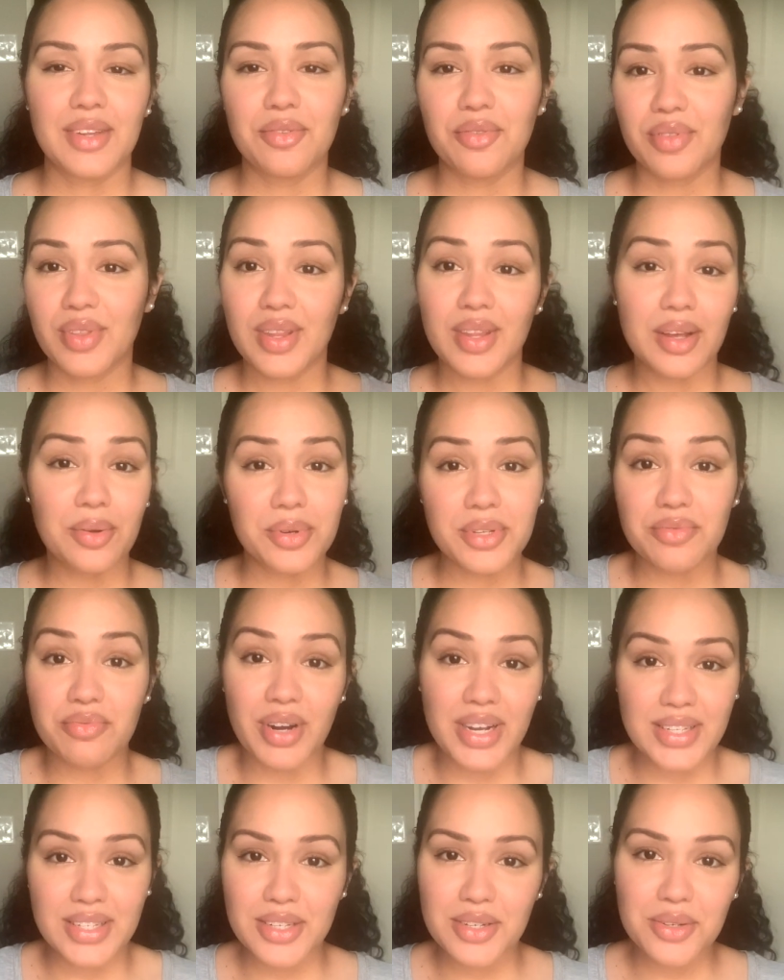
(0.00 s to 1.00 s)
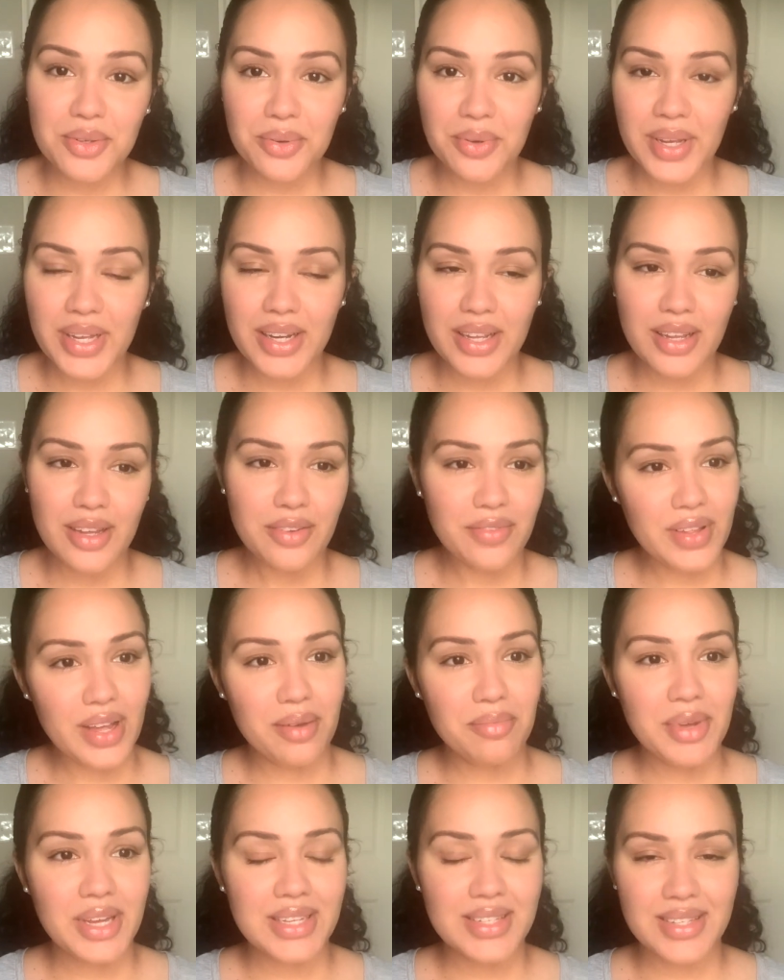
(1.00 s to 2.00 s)
there was residue in it, if that
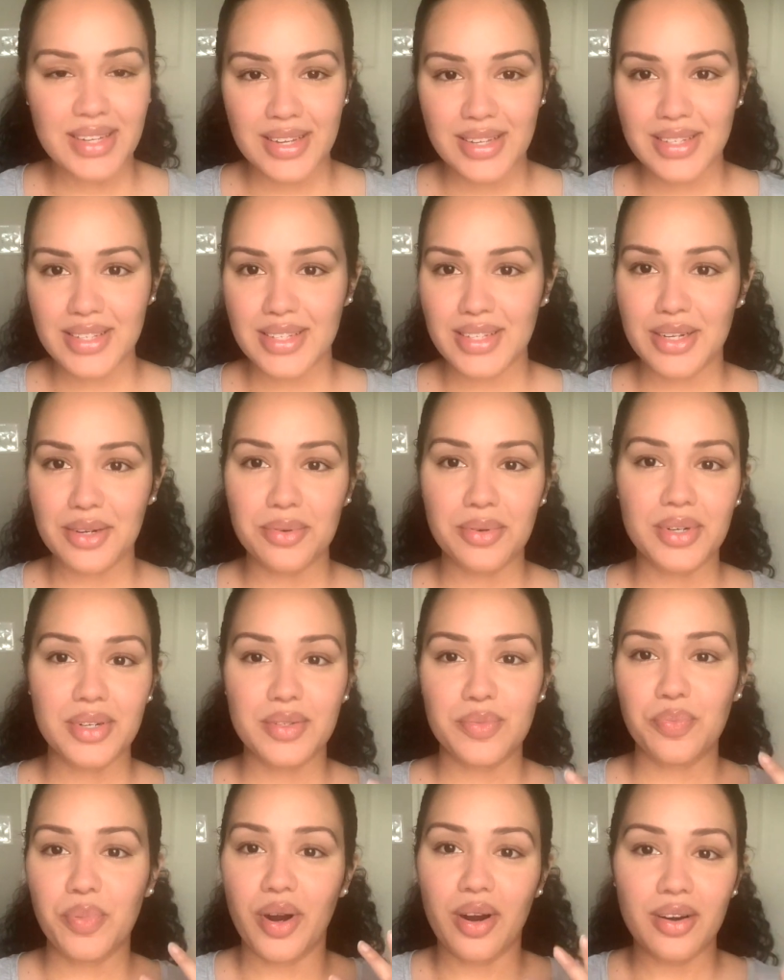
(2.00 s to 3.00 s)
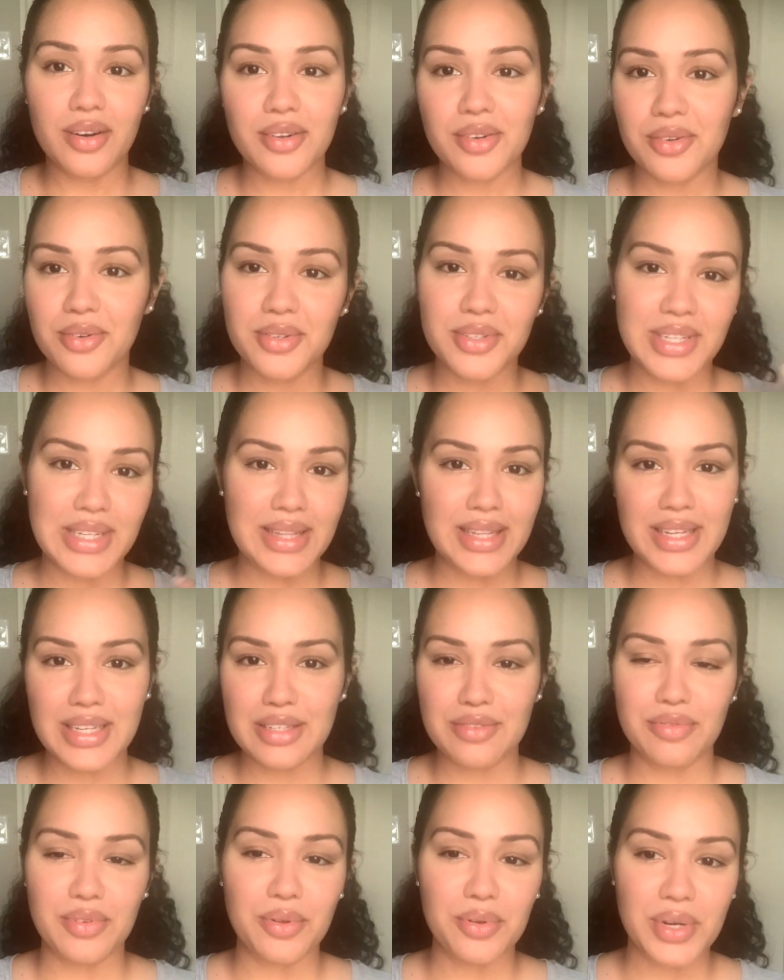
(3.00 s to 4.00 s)
makes sense. There was particles and things
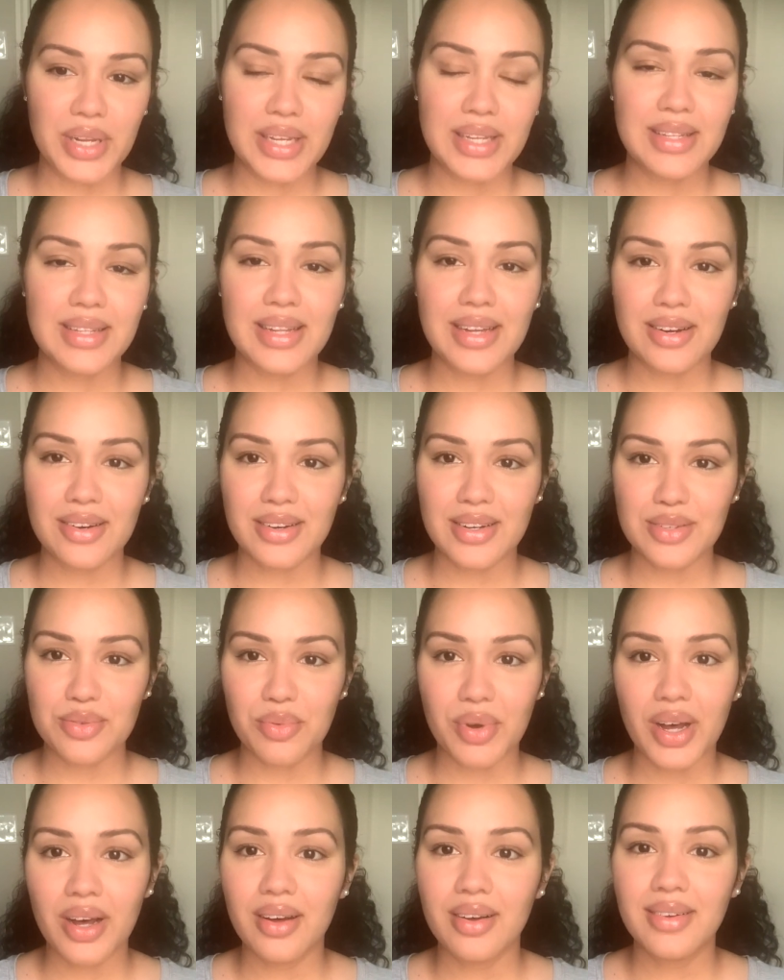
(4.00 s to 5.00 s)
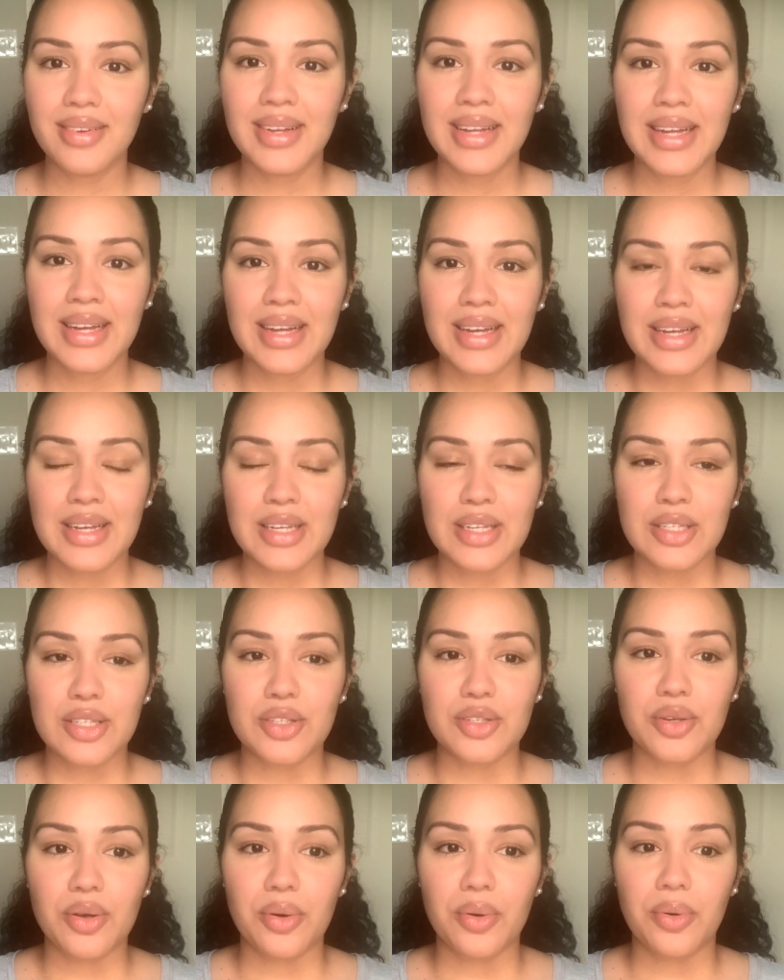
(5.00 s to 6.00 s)
floating in there as well.
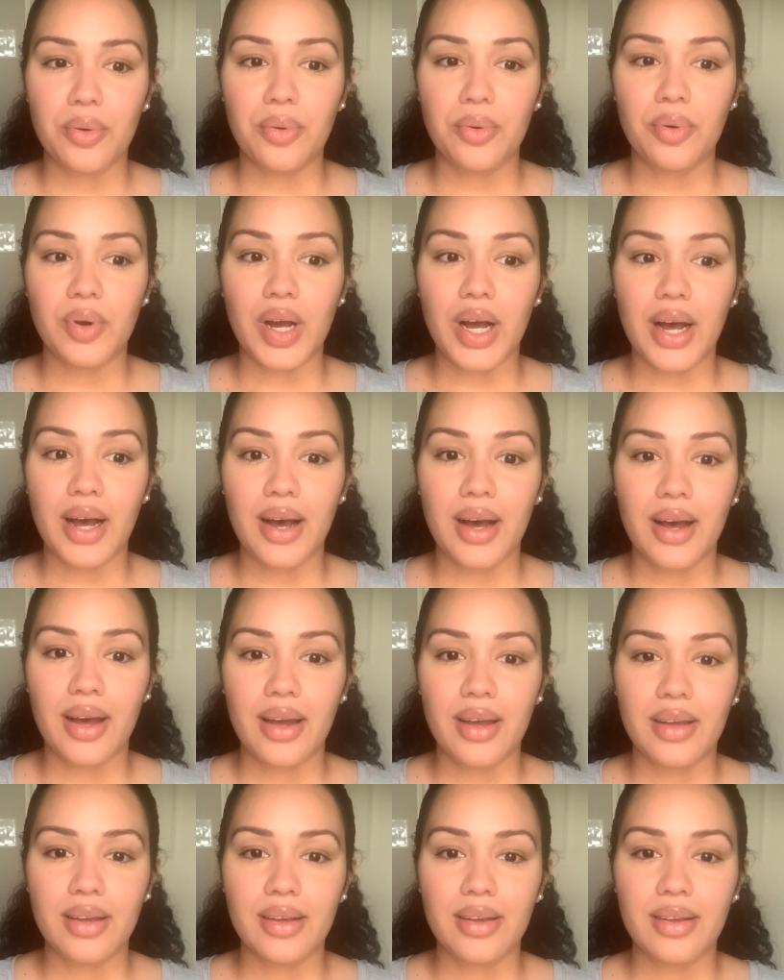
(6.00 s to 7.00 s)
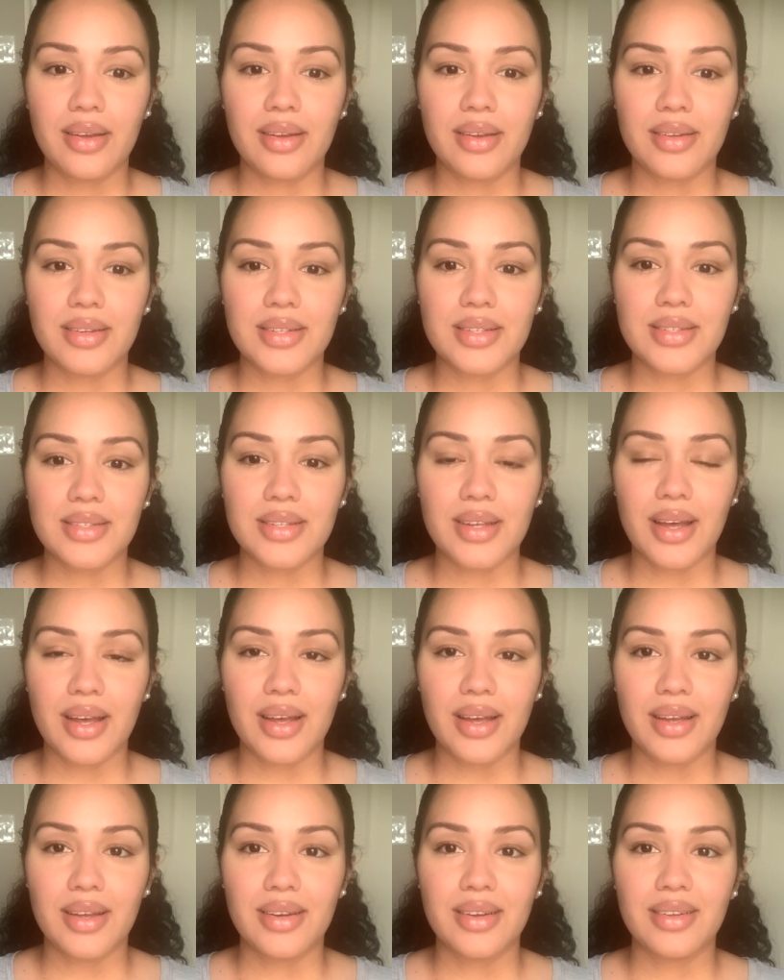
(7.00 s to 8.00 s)
So I
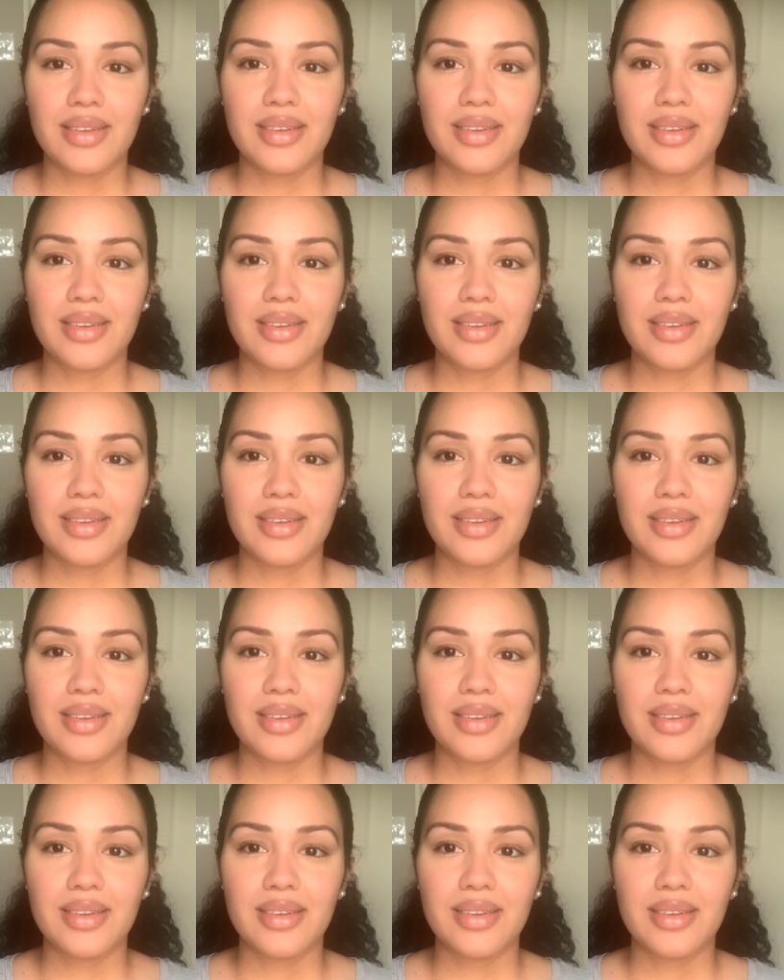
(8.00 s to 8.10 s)
said,